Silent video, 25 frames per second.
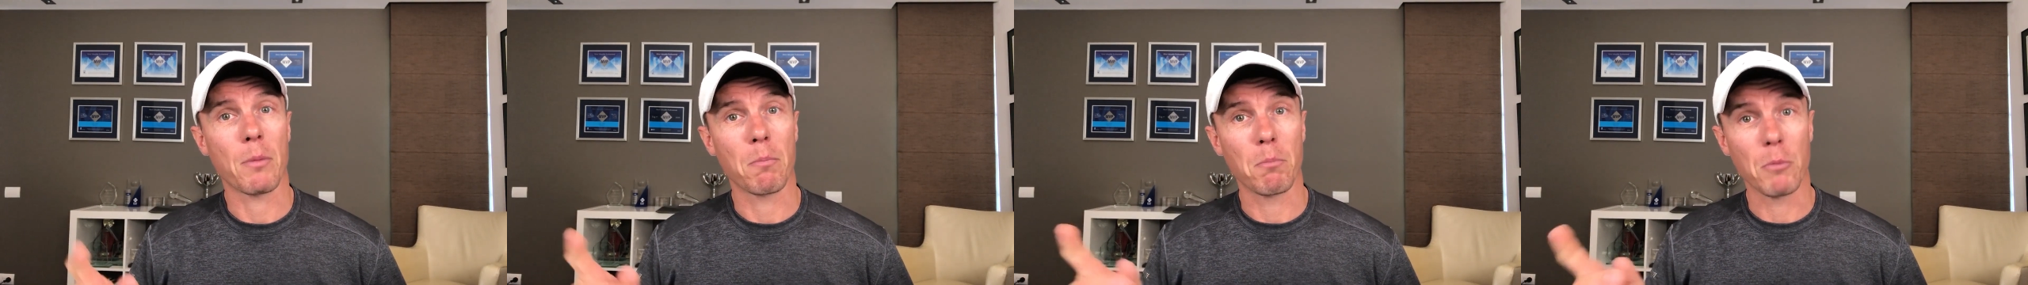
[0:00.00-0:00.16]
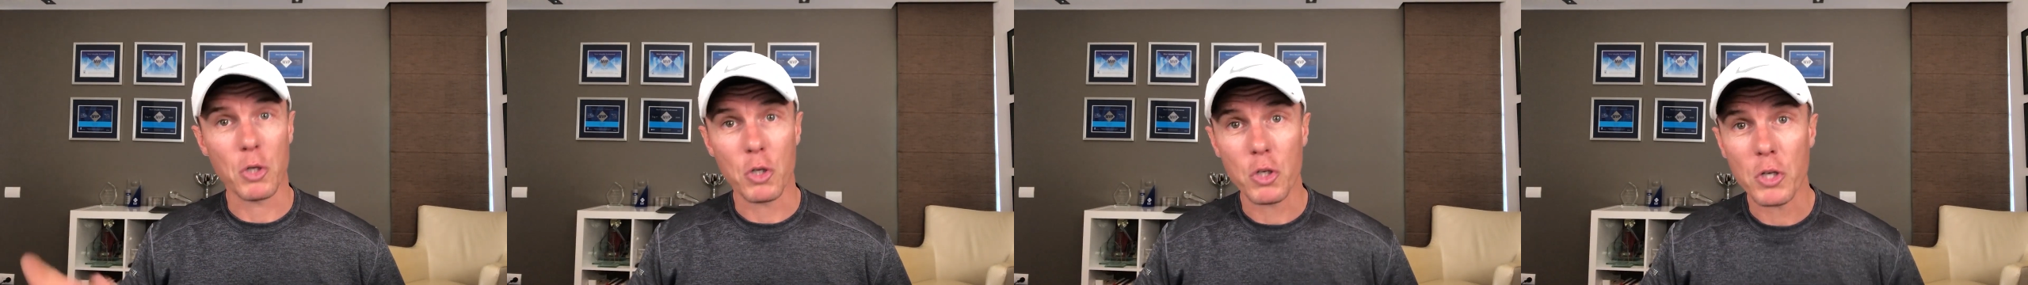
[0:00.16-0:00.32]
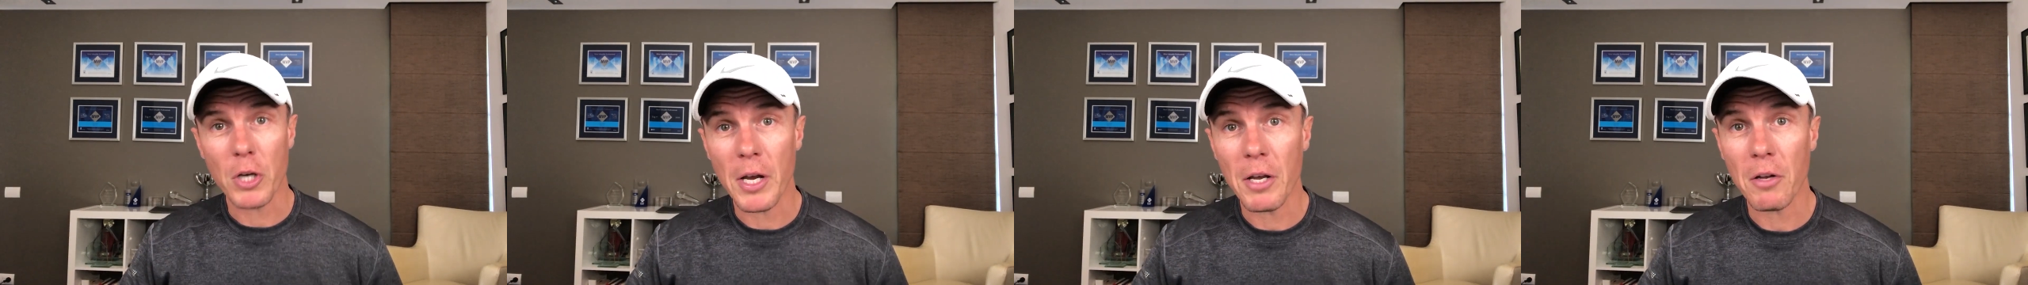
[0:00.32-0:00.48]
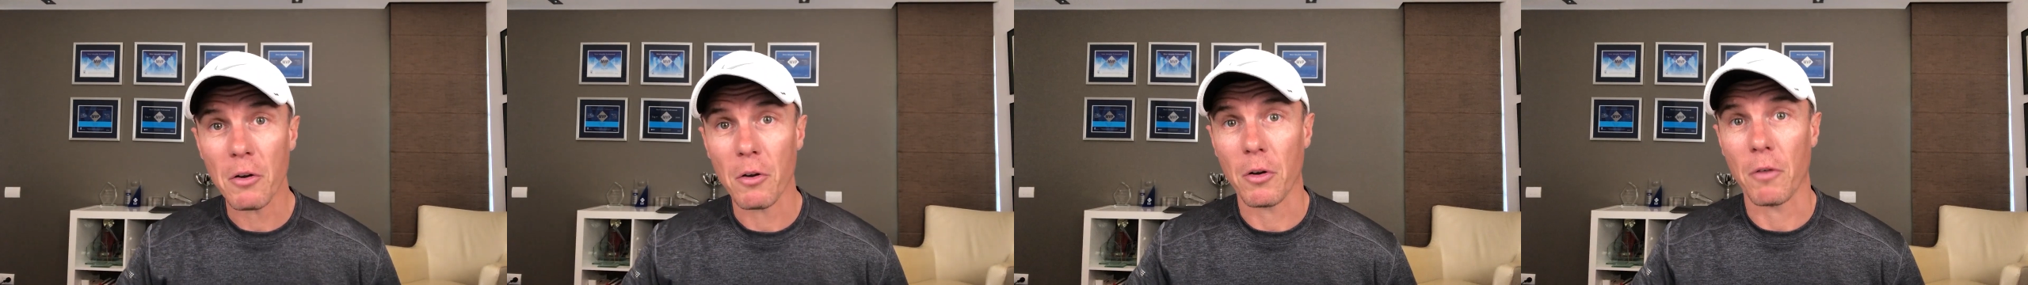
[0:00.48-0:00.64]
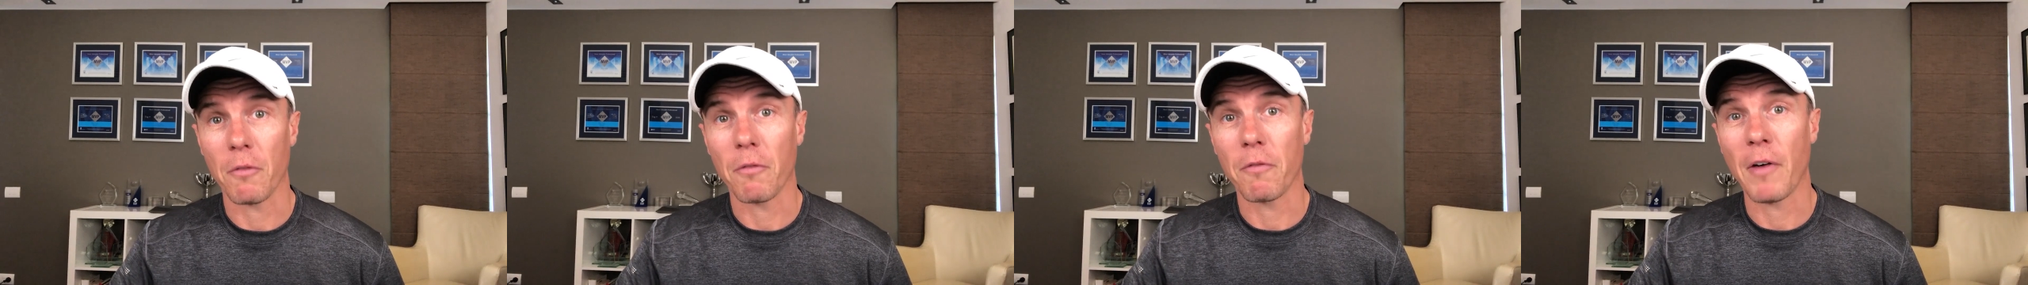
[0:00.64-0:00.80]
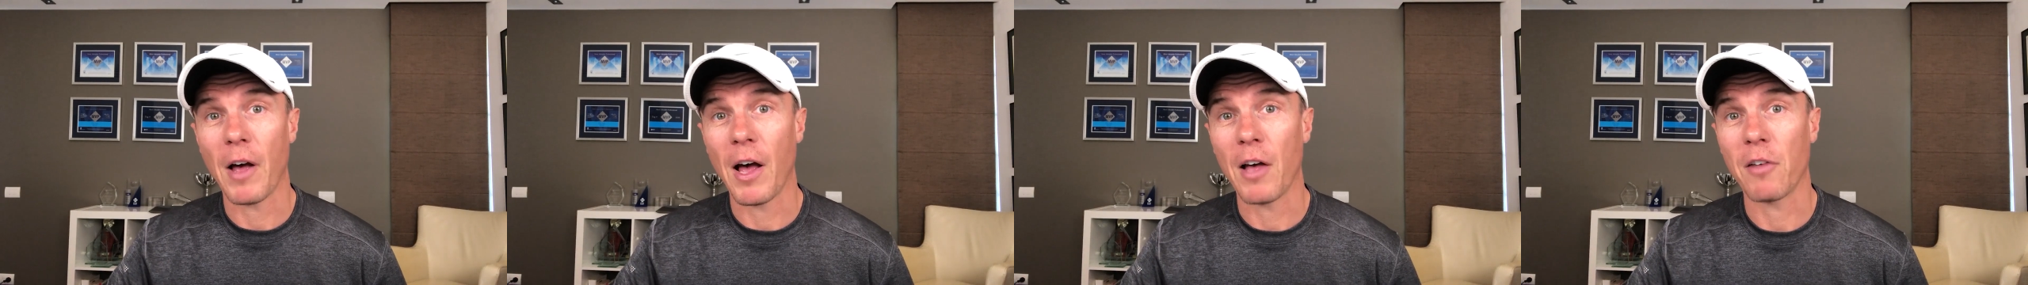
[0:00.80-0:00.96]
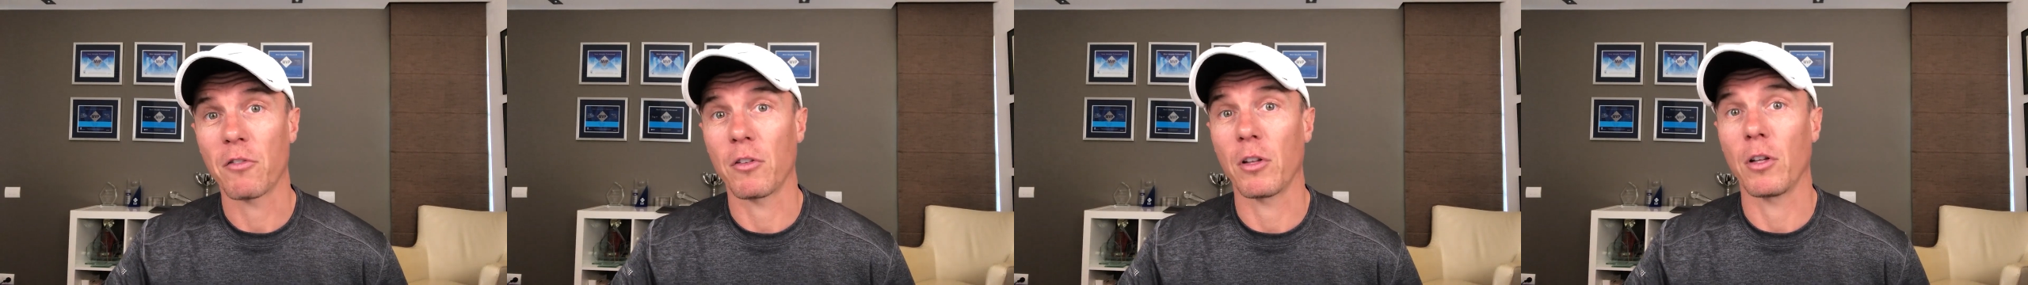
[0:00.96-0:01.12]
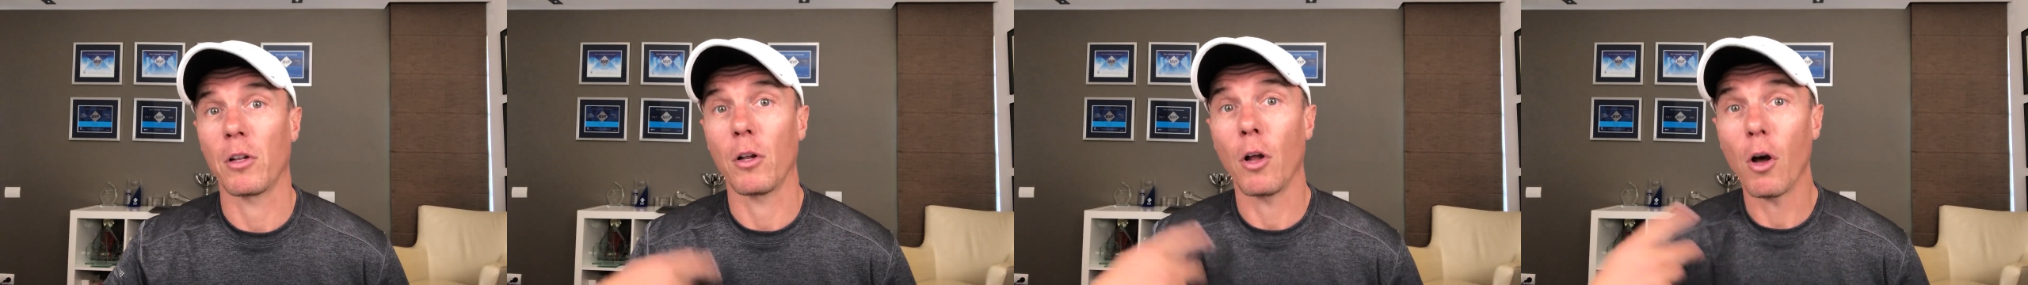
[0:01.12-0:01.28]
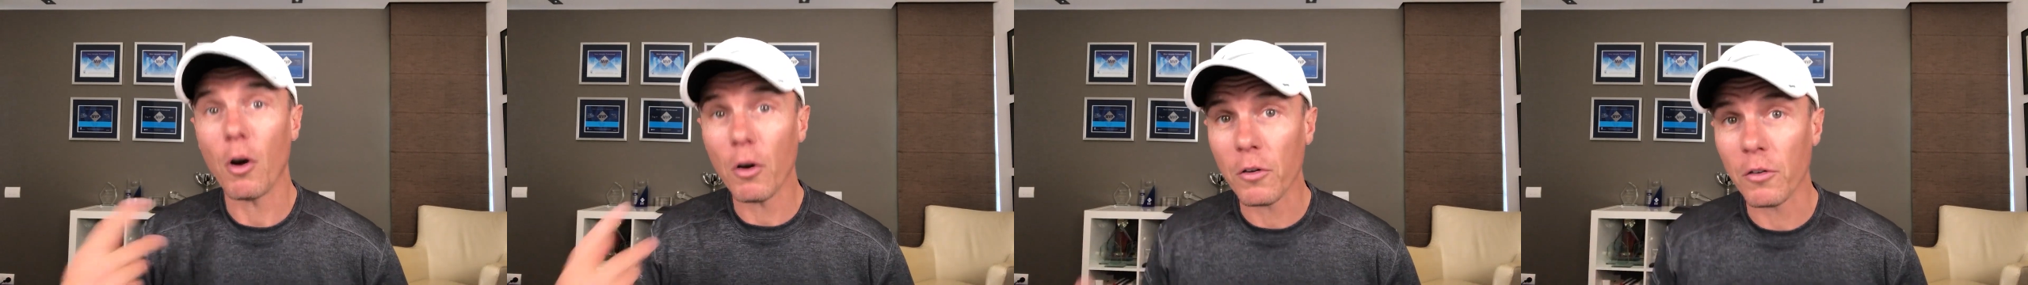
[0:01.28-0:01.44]
machine on a faster
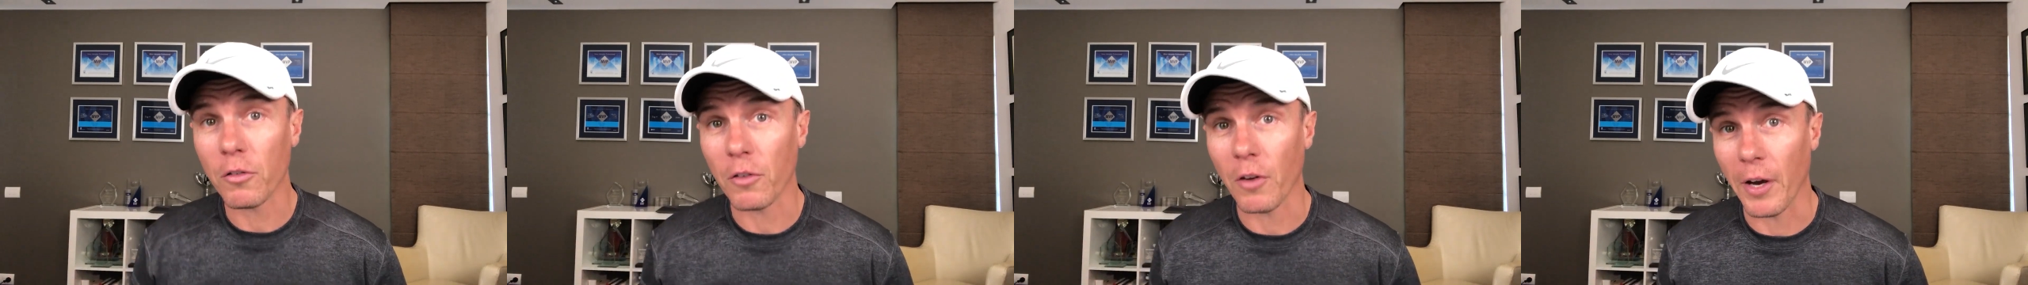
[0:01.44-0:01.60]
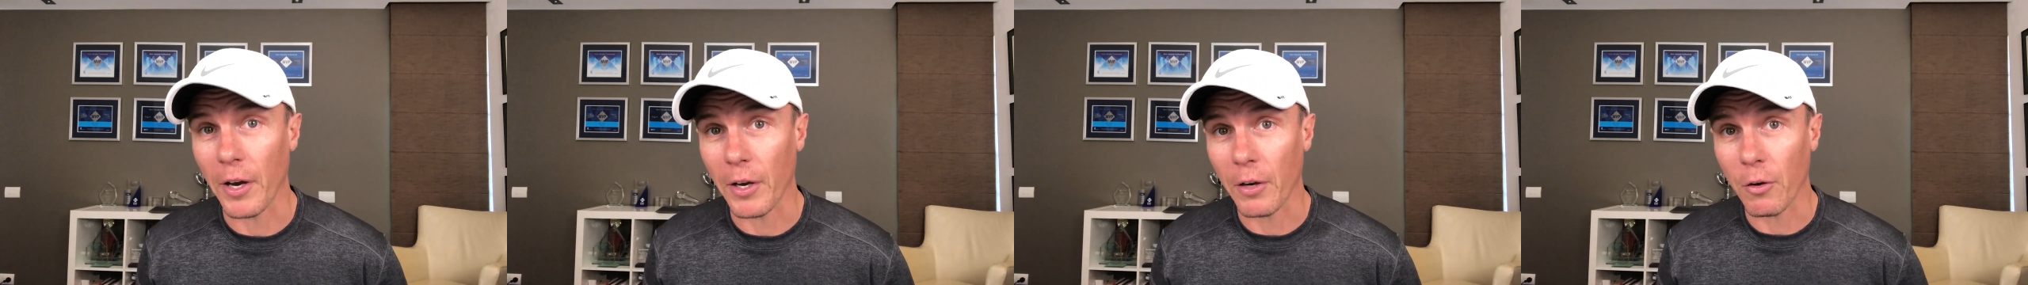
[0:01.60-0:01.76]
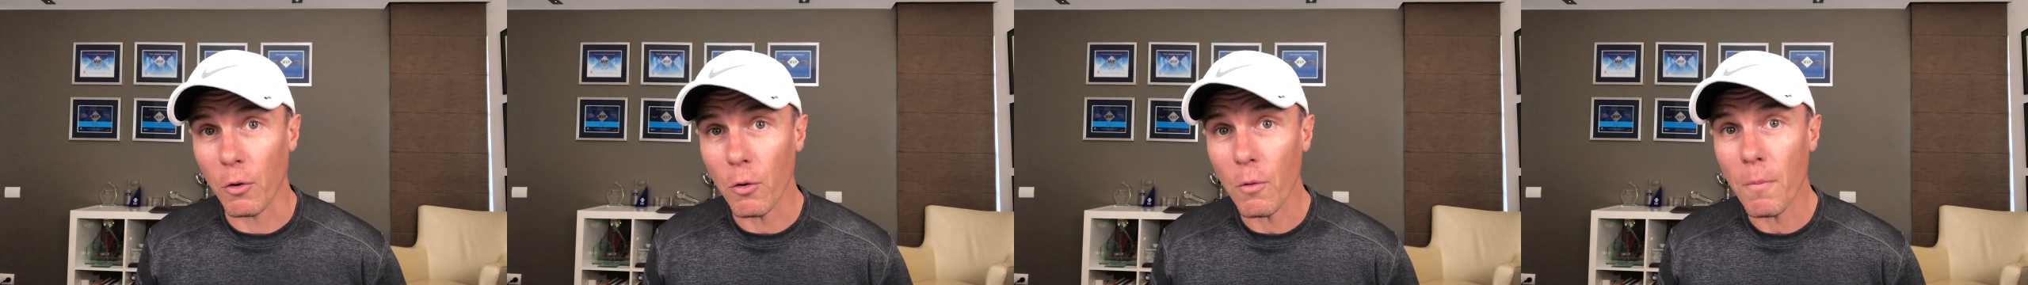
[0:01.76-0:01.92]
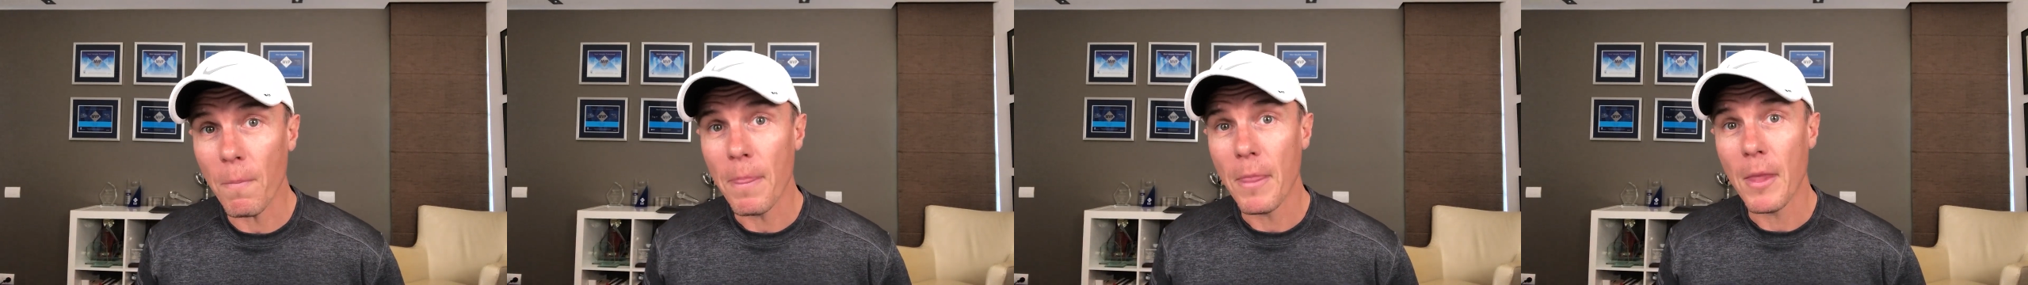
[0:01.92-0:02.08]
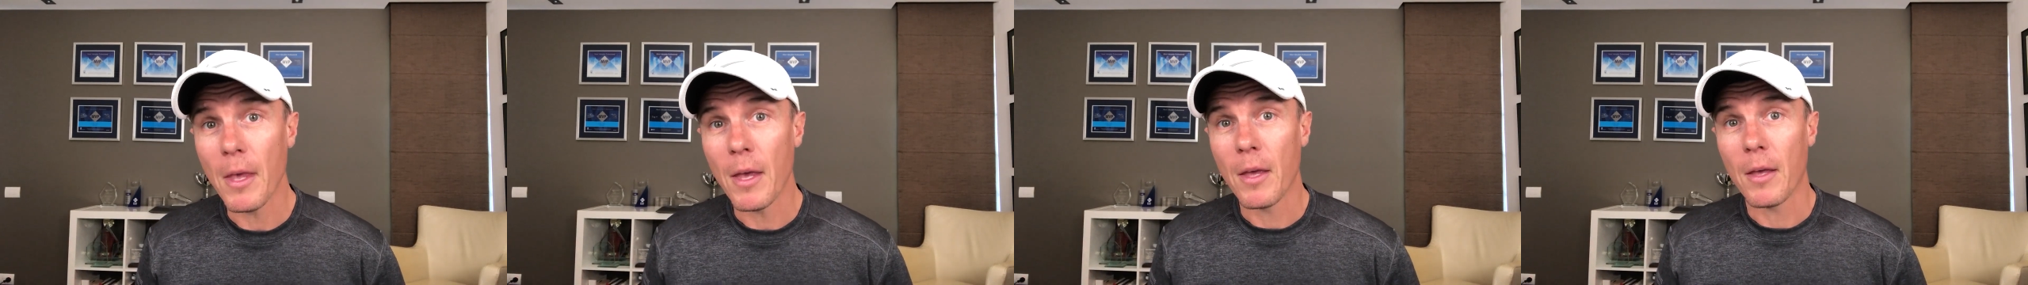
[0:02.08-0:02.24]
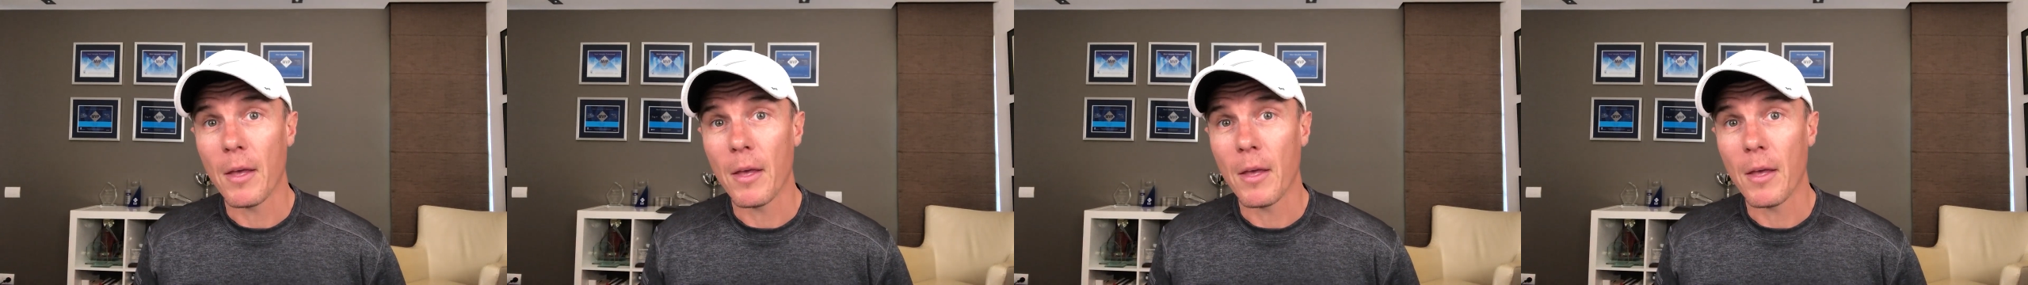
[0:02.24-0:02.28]
lock cycle.